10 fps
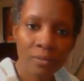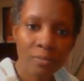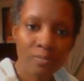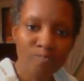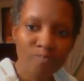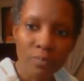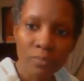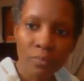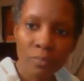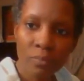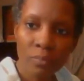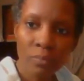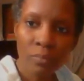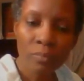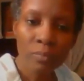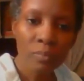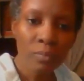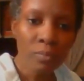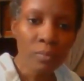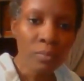
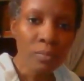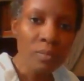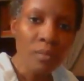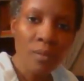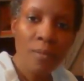No one is speaking in this clip.